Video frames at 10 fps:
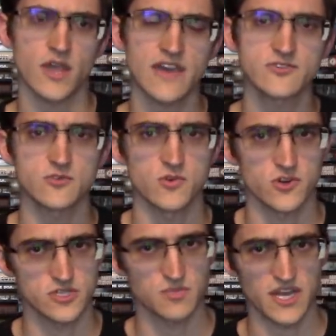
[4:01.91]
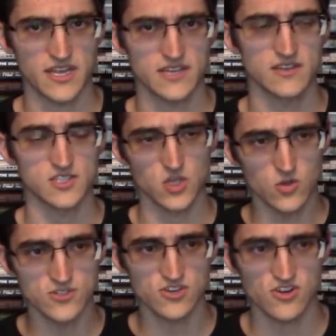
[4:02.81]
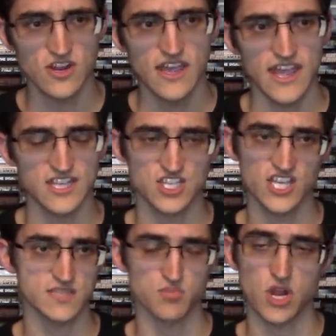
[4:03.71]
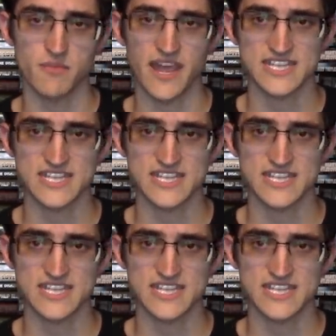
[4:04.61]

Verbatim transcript: afterwards by a soldier, and she gets brought back